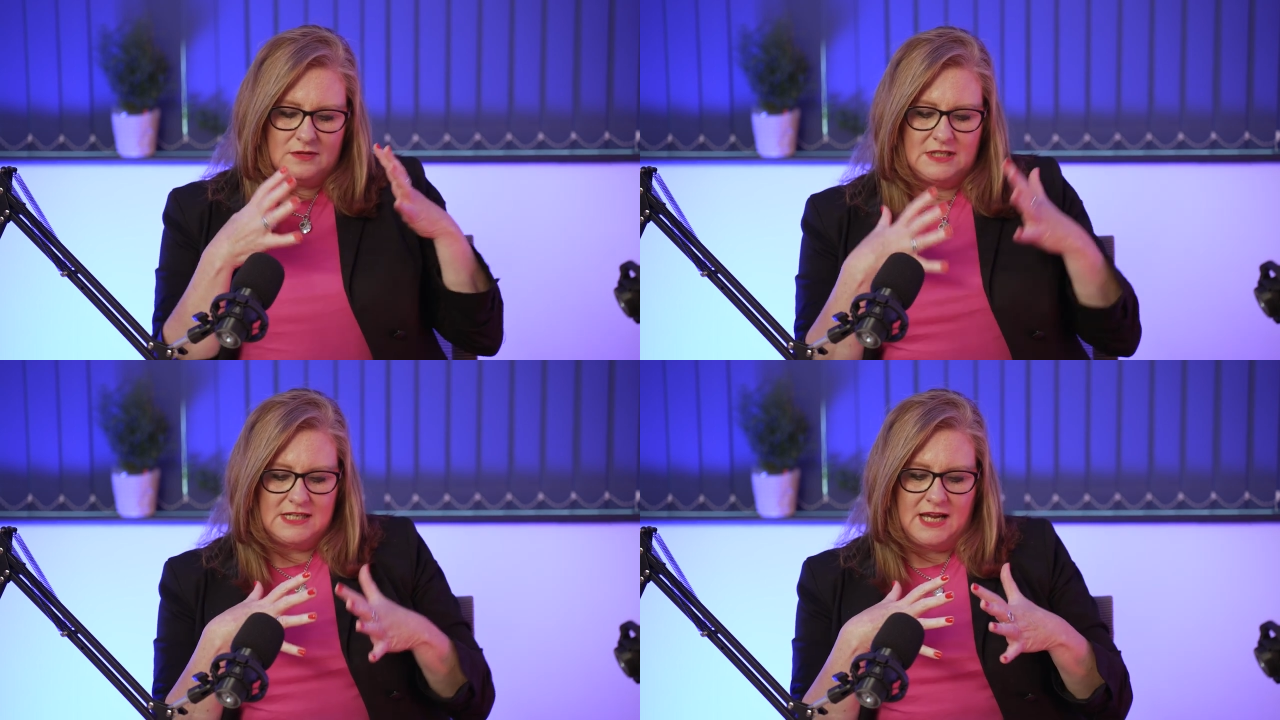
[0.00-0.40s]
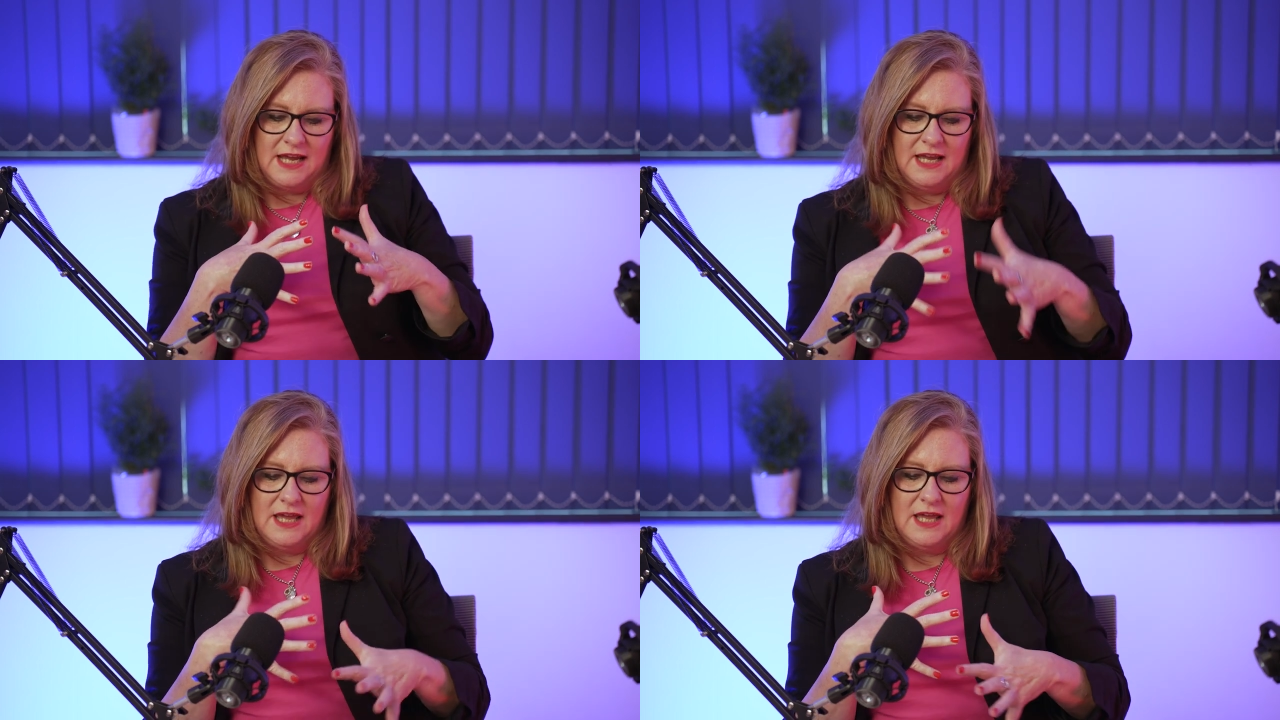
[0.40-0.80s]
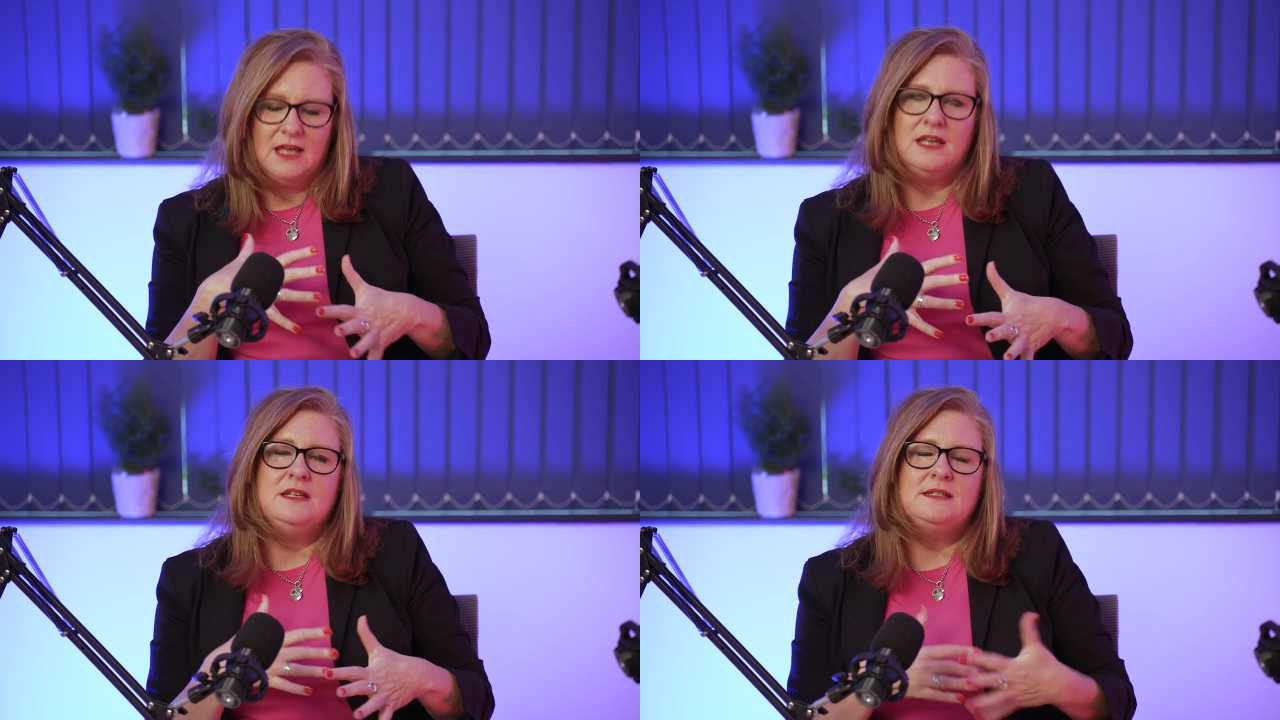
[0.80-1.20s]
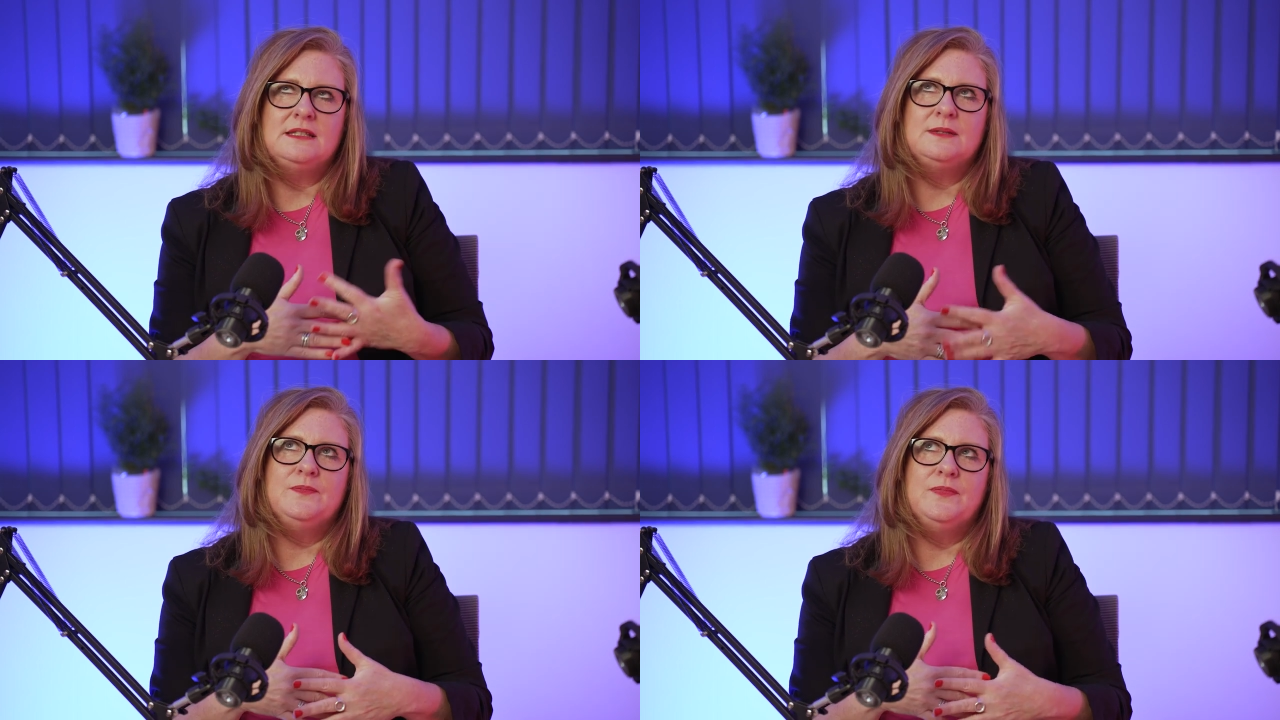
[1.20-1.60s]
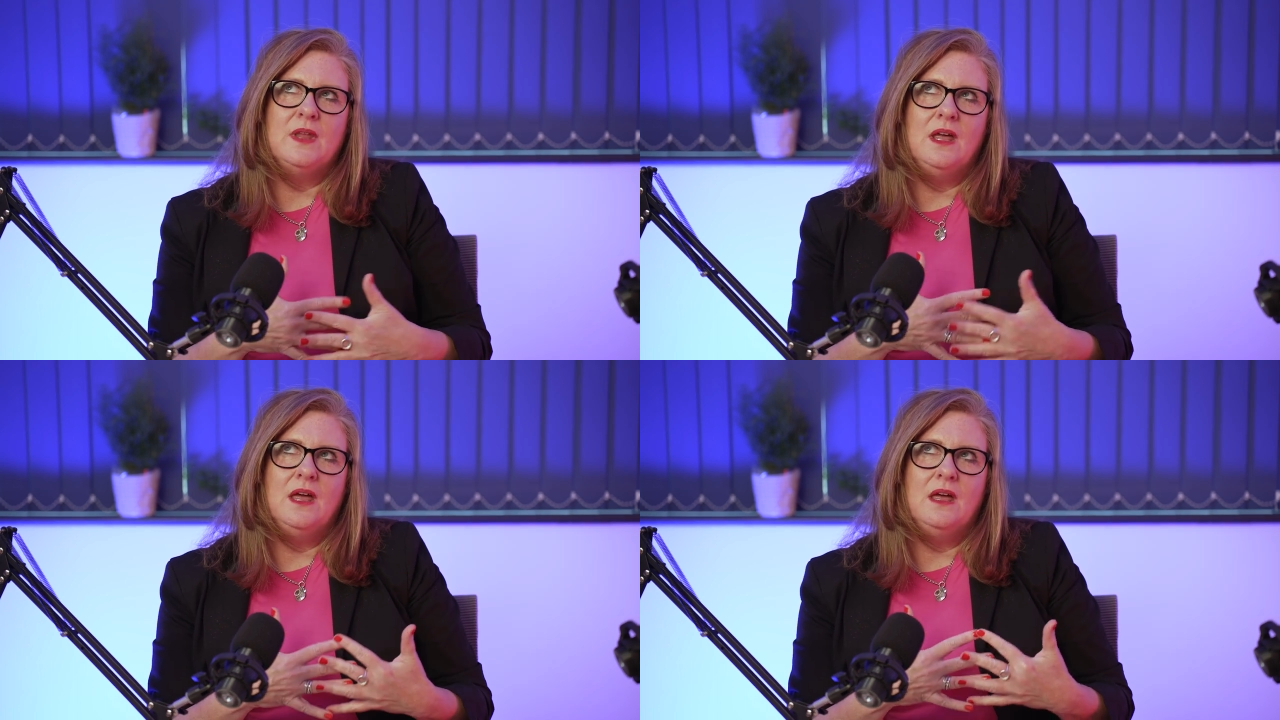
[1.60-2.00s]
today is
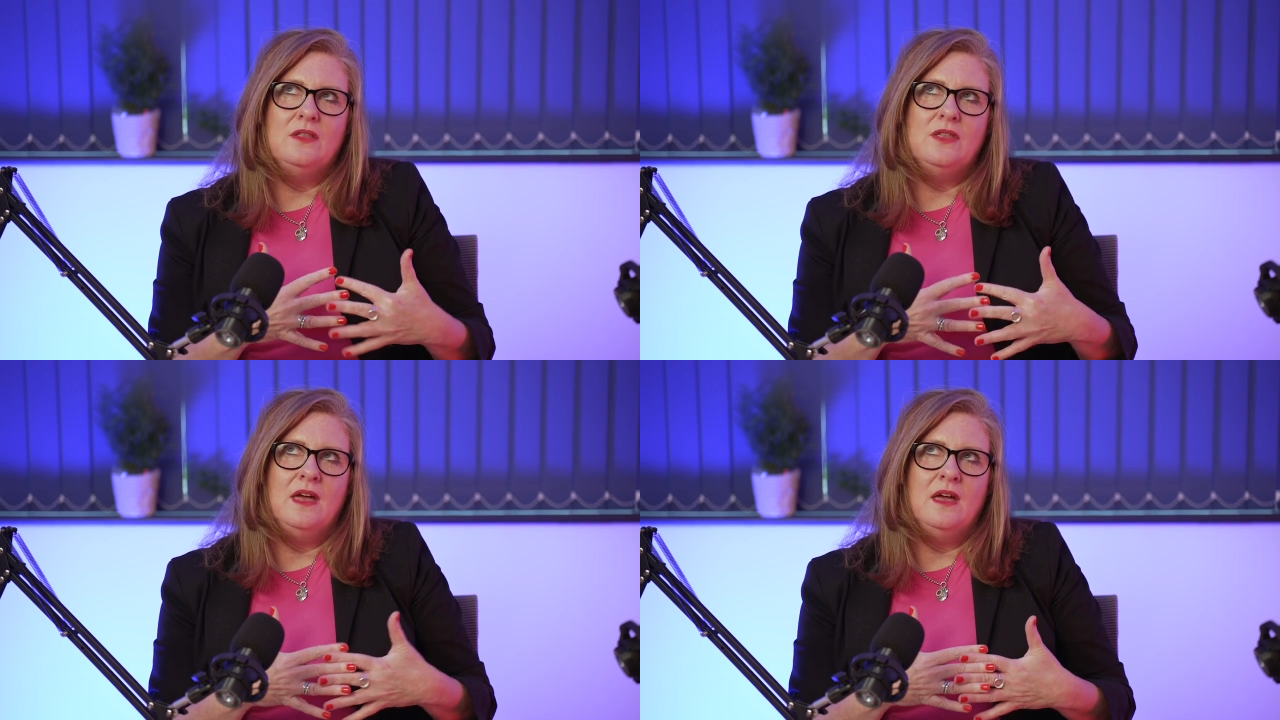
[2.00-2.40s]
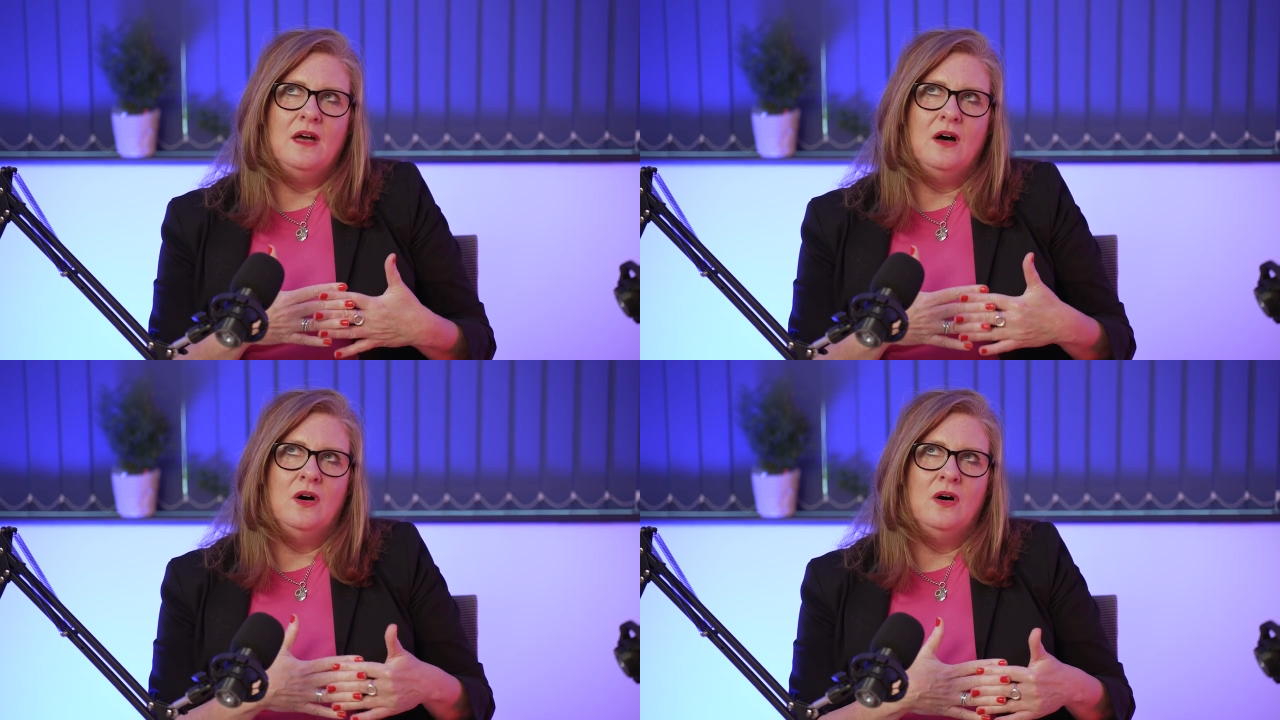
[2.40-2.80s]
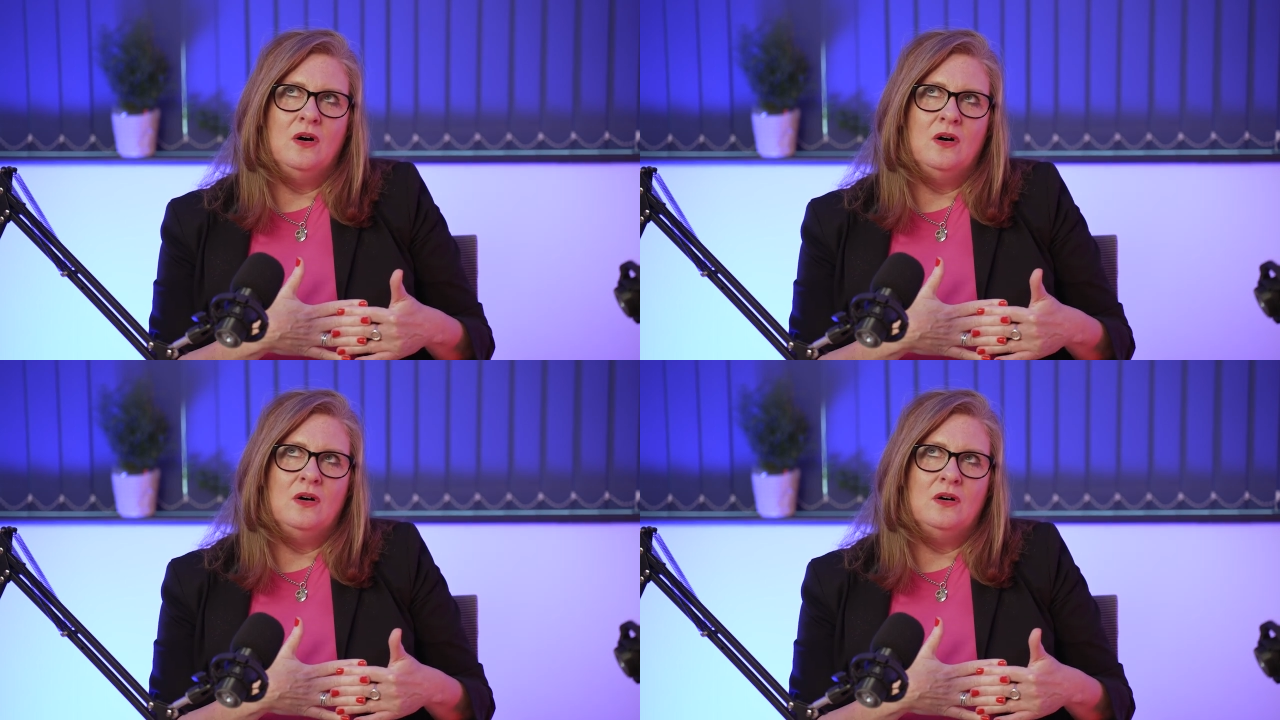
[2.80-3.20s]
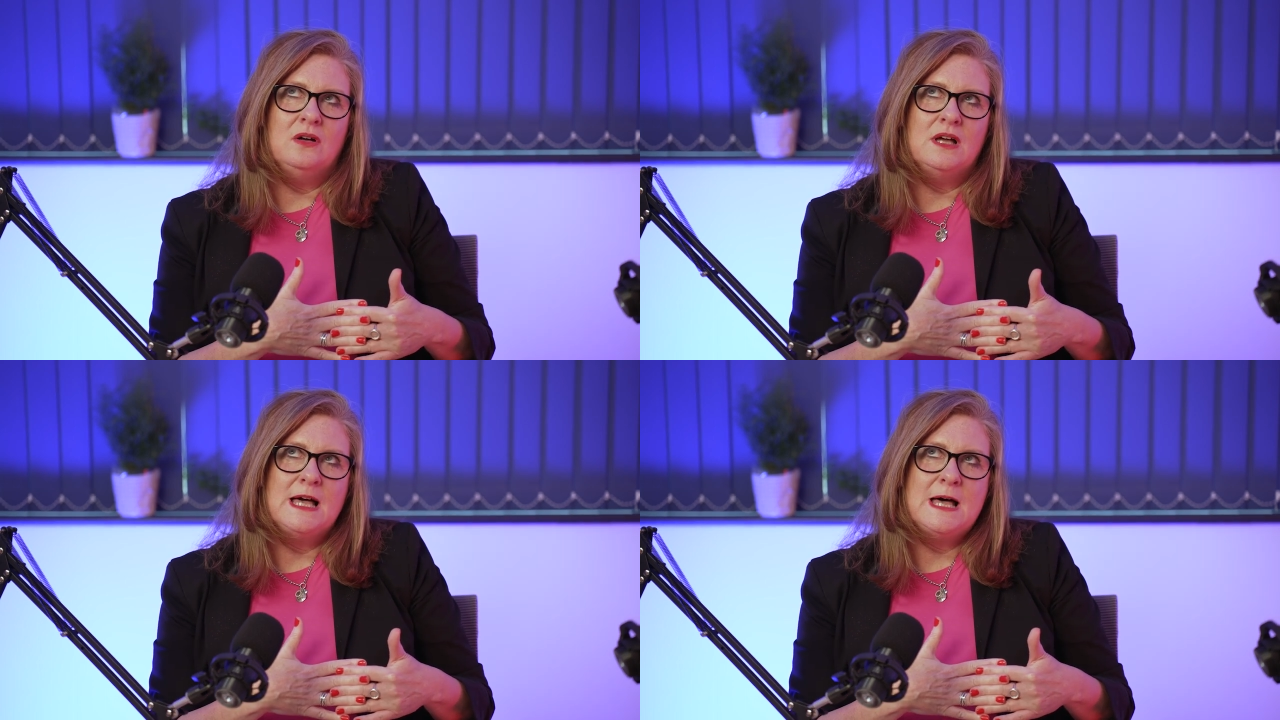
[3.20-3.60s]
there are